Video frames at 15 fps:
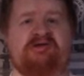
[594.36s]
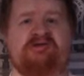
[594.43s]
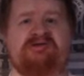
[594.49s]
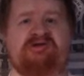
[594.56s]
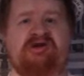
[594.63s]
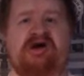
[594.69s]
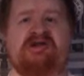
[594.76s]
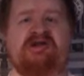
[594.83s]

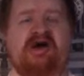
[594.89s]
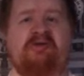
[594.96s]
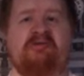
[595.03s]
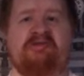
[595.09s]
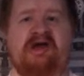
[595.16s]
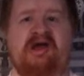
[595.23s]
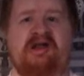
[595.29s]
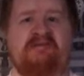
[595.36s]
tried that
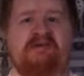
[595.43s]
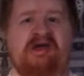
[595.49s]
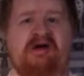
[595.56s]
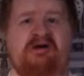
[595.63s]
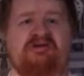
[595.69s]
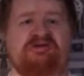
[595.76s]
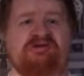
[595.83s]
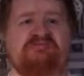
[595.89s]
with anybody
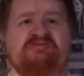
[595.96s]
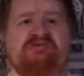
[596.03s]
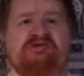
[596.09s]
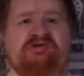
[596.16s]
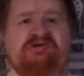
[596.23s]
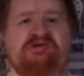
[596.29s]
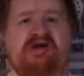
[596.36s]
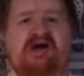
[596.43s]
else,
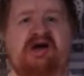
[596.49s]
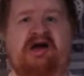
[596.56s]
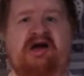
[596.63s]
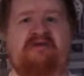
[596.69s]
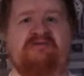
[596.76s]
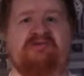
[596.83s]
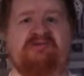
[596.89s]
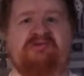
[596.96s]
because I
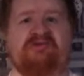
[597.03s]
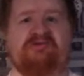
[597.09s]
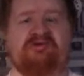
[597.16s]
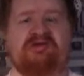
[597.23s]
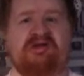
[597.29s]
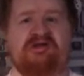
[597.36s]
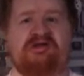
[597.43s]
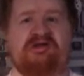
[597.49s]
haven't really
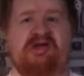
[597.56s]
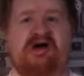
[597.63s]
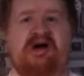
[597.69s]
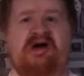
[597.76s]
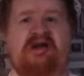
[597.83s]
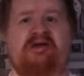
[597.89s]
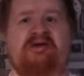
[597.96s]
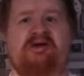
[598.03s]
looked into
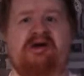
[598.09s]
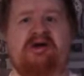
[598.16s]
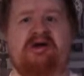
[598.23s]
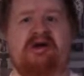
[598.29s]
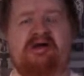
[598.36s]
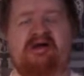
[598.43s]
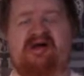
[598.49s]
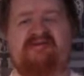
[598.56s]
that and
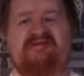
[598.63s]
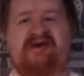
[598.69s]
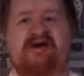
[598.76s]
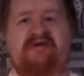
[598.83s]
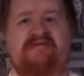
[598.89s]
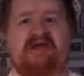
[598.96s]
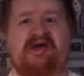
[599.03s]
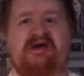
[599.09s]
I really
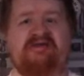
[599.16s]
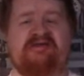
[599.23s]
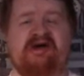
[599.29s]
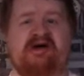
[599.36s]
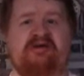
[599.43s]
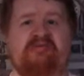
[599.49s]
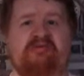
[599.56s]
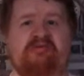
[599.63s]
haven't heard
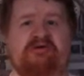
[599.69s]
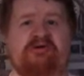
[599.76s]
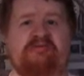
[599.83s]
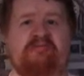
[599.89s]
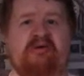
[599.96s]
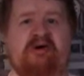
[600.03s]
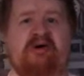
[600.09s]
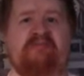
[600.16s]
that
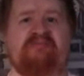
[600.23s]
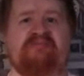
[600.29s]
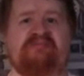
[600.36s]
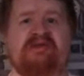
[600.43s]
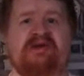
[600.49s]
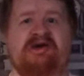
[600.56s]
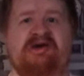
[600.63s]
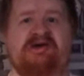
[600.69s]
reported, but
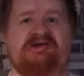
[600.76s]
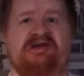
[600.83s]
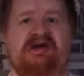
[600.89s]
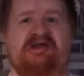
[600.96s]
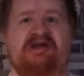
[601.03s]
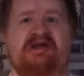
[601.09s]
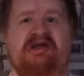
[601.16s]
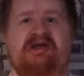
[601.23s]

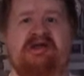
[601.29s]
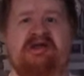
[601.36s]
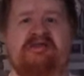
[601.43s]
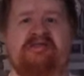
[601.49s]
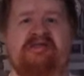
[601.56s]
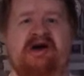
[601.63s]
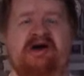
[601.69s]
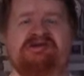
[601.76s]
certainly
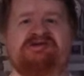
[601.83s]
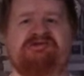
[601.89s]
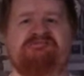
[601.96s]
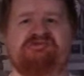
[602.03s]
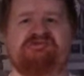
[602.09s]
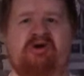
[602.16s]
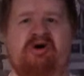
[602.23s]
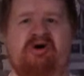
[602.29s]
that
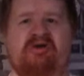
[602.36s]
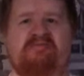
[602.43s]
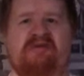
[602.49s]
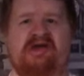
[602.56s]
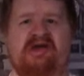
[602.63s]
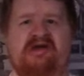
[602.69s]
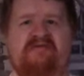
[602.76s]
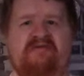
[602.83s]
seems odd
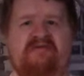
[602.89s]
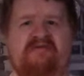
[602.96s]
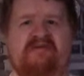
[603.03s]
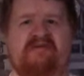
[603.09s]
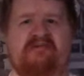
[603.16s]
behaviour from